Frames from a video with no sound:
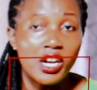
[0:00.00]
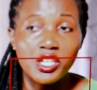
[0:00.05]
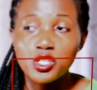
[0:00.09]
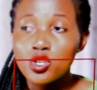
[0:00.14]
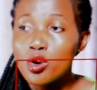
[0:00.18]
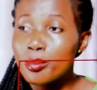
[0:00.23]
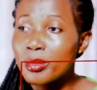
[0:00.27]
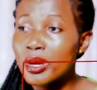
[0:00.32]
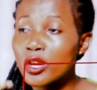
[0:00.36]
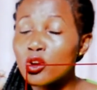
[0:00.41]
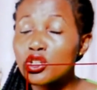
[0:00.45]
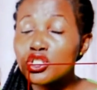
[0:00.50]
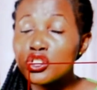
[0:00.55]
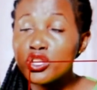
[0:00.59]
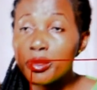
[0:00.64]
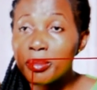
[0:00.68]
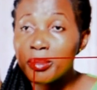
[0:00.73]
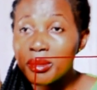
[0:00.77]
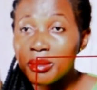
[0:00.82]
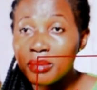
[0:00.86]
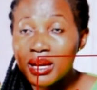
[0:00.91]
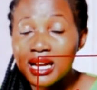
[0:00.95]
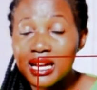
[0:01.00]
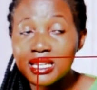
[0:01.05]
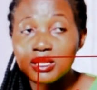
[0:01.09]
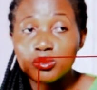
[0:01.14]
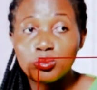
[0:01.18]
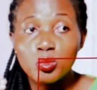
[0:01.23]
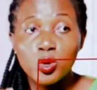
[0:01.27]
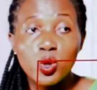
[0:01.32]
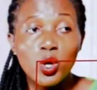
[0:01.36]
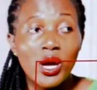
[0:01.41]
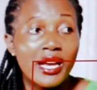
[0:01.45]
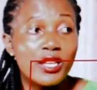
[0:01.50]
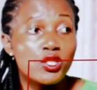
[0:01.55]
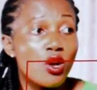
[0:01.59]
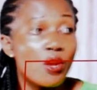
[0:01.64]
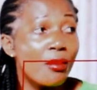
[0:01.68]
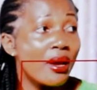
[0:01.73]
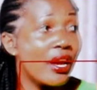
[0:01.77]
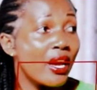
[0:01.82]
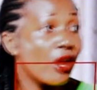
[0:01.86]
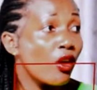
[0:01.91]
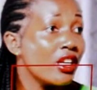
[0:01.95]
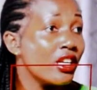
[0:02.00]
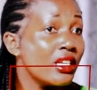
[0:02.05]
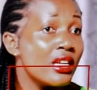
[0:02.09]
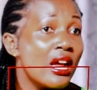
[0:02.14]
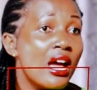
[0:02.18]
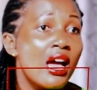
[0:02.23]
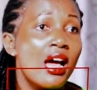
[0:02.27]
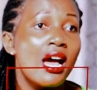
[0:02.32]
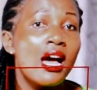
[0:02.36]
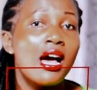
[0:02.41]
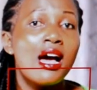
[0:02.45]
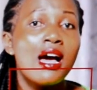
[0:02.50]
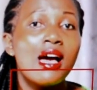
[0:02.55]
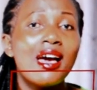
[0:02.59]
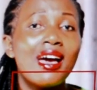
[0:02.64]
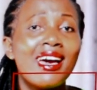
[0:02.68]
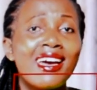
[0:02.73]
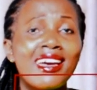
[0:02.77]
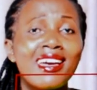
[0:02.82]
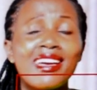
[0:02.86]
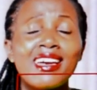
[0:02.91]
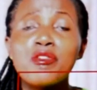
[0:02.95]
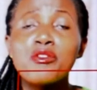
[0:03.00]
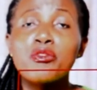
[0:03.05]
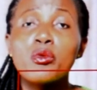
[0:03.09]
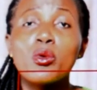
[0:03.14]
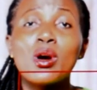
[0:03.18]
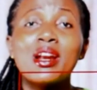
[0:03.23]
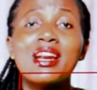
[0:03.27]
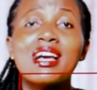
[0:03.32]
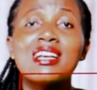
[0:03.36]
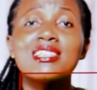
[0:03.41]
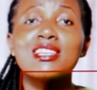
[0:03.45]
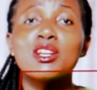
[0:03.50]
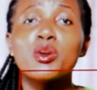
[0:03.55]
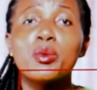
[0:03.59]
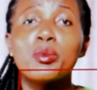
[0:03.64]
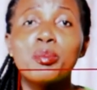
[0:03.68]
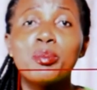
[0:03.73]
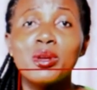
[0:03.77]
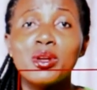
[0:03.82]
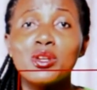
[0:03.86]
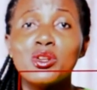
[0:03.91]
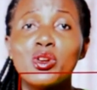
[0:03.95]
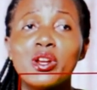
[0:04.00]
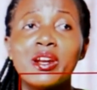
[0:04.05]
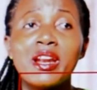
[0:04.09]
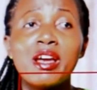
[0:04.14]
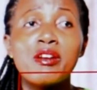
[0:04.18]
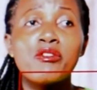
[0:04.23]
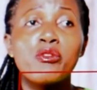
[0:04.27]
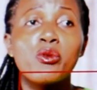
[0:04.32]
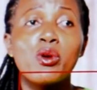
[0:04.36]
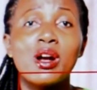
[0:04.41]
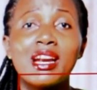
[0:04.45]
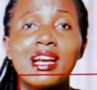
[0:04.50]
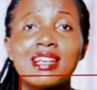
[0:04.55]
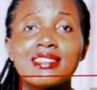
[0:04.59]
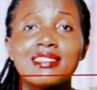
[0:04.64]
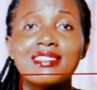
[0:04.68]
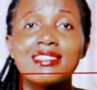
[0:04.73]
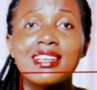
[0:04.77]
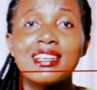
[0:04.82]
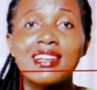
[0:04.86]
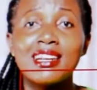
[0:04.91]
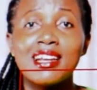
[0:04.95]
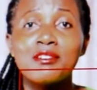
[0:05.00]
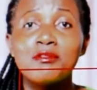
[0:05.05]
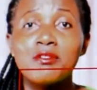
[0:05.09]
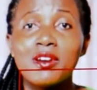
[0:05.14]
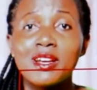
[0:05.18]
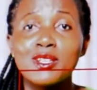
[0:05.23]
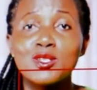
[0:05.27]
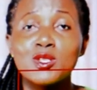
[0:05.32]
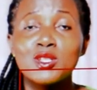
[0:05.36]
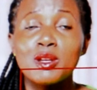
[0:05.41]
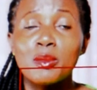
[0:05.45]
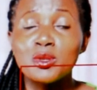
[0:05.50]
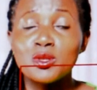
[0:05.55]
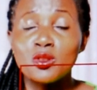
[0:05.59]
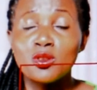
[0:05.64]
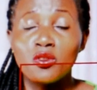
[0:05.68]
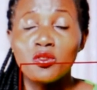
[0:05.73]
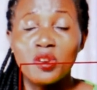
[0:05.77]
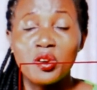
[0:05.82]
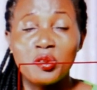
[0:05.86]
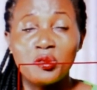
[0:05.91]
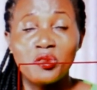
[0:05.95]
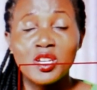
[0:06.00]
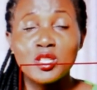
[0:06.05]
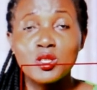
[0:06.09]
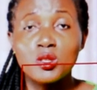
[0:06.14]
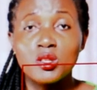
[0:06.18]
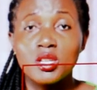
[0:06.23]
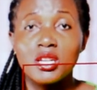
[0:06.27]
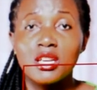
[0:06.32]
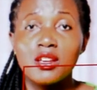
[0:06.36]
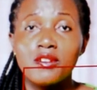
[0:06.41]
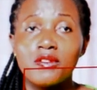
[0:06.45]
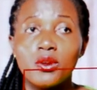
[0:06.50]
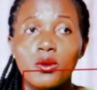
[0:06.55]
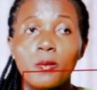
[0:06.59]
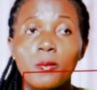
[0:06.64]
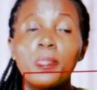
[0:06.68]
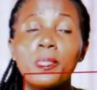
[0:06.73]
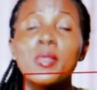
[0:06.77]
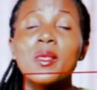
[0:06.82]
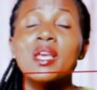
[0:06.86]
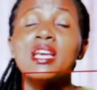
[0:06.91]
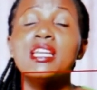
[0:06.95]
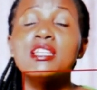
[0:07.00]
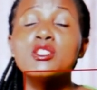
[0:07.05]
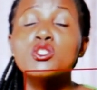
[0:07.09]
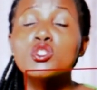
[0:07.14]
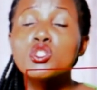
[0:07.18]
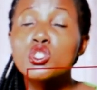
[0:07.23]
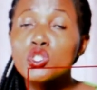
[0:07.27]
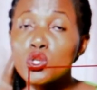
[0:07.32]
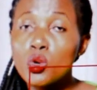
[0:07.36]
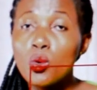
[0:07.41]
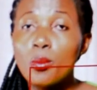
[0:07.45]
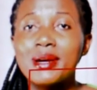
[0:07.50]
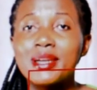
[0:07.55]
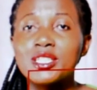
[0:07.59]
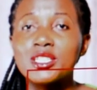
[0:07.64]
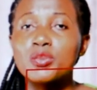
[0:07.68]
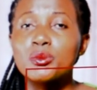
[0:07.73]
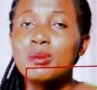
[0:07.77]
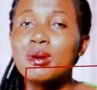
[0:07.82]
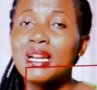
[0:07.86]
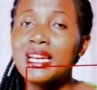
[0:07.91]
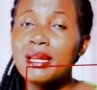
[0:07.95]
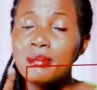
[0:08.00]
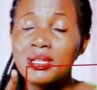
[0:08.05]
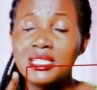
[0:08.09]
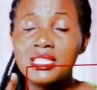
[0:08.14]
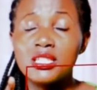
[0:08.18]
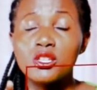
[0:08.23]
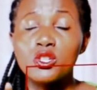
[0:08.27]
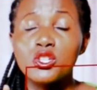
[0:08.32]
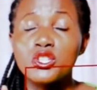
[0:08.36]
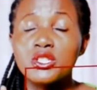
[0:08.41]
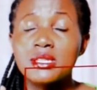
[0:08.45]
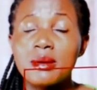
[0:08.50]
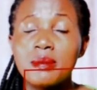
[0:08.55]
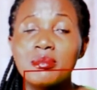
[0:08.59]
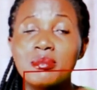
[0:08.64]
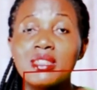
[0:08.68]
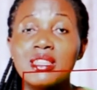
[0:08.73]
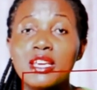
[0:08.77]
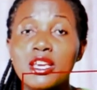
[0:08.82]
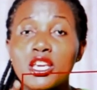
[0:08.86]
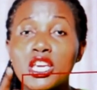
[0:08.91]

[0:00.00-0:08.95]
Oh my God, your baby has blue eyes. Oh my God. Everyone has an opinion. Everyone has an advice, a piece of advice to give you. It is too much. But let me tell you something.